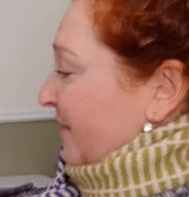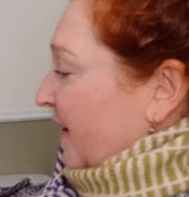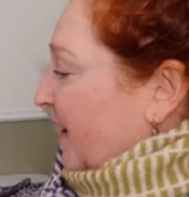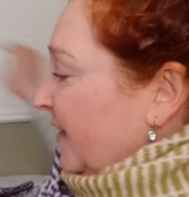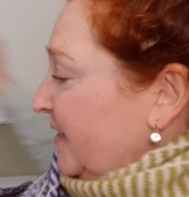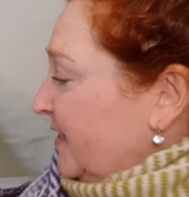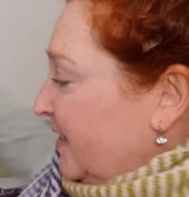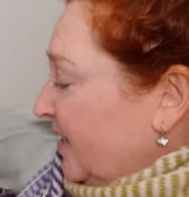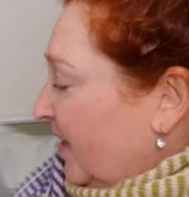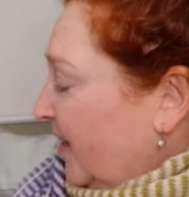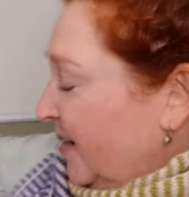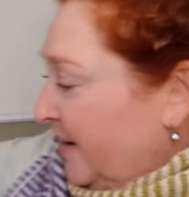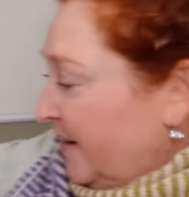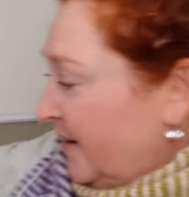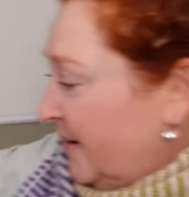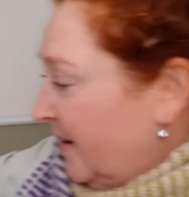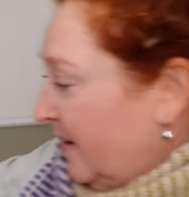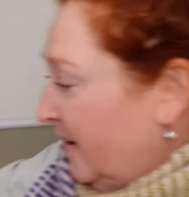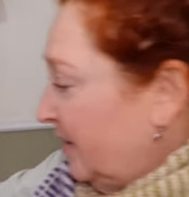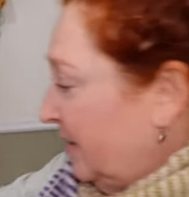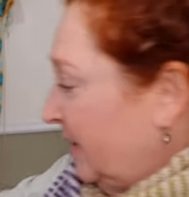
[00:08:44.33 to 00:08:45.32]
I done
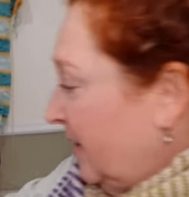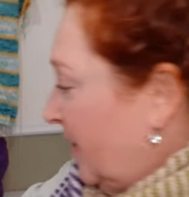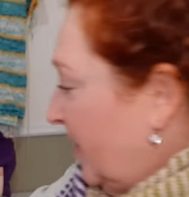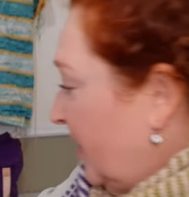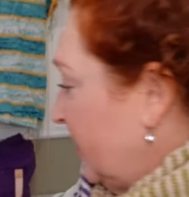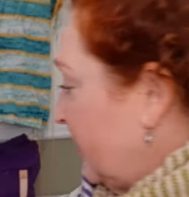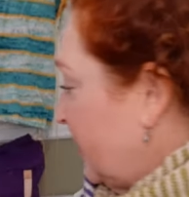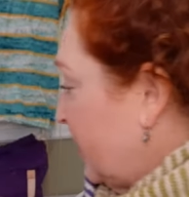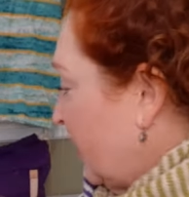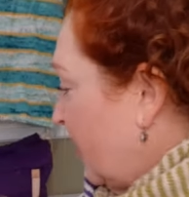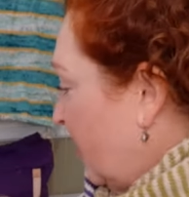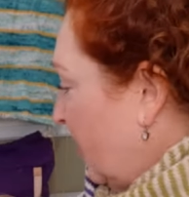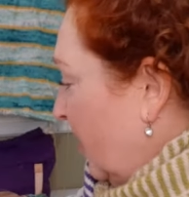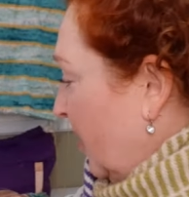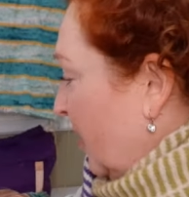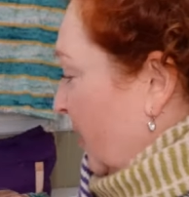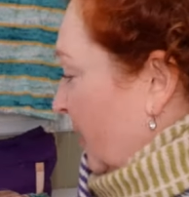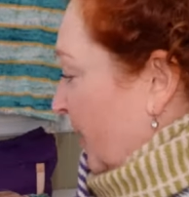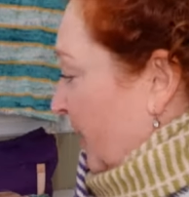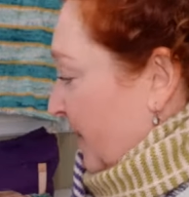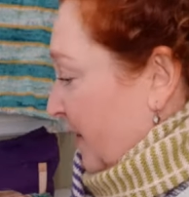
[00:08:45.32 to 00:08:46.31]
a lot
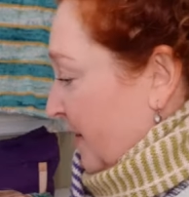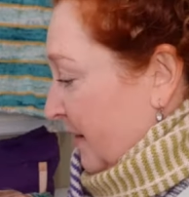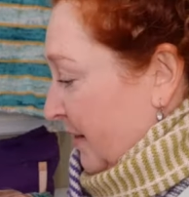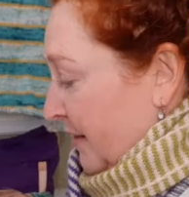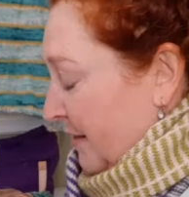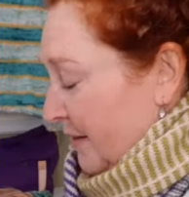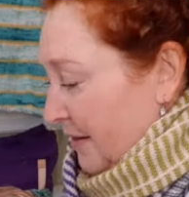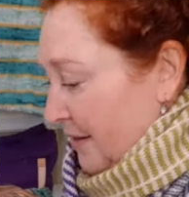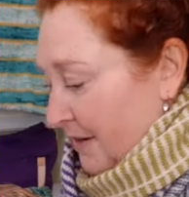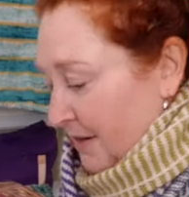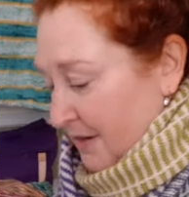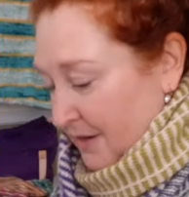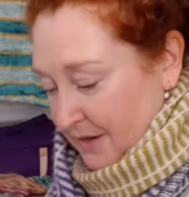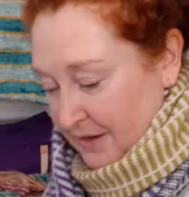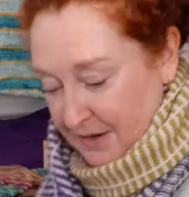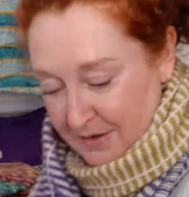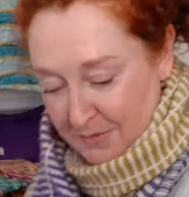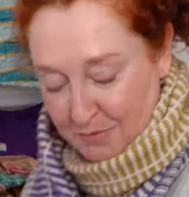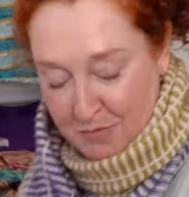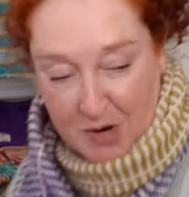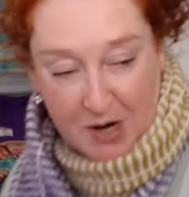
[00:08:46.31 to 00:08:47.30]
on
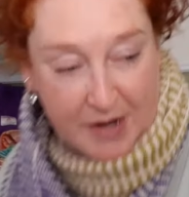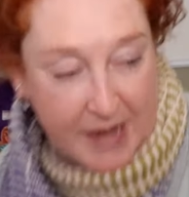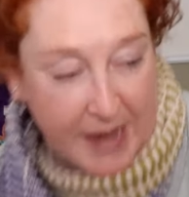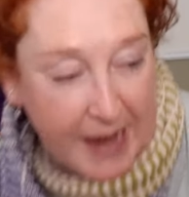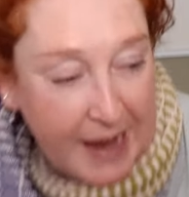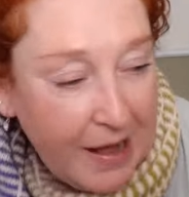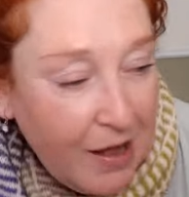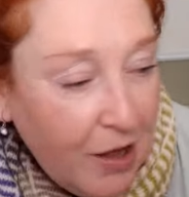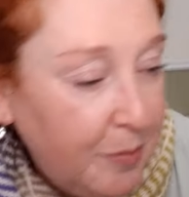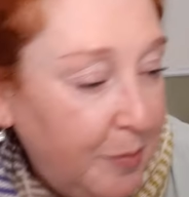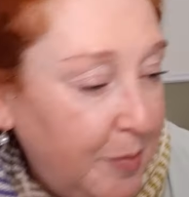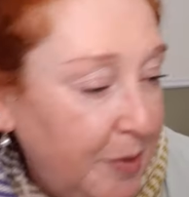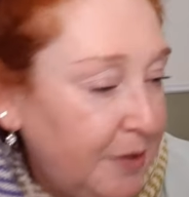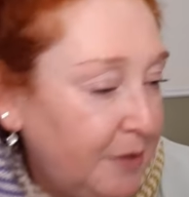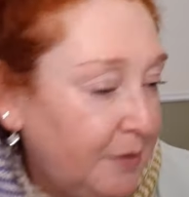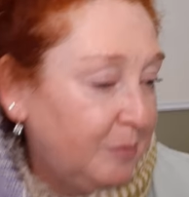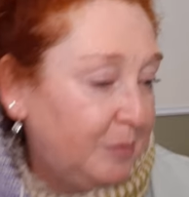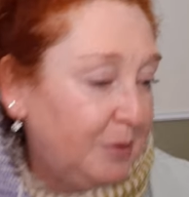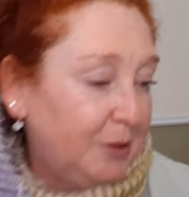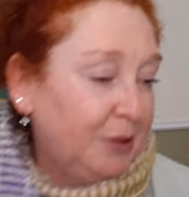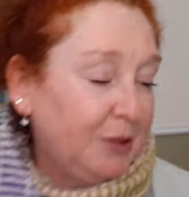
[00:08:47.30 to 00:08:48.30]
my
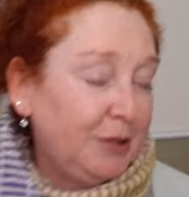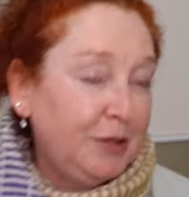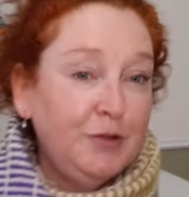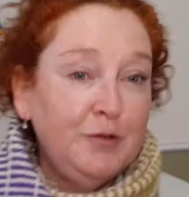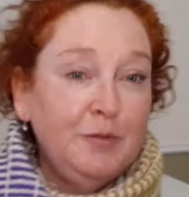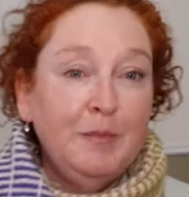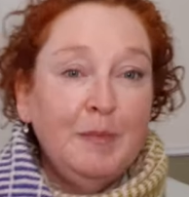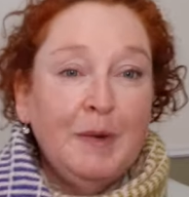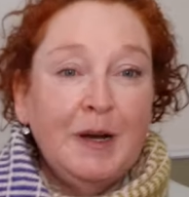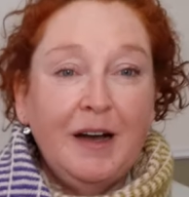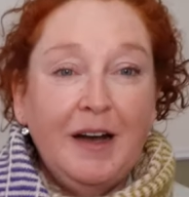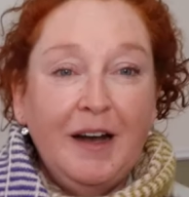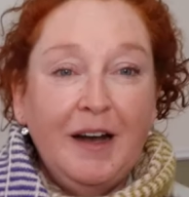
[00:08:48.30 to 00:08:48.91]
Alpine Bloom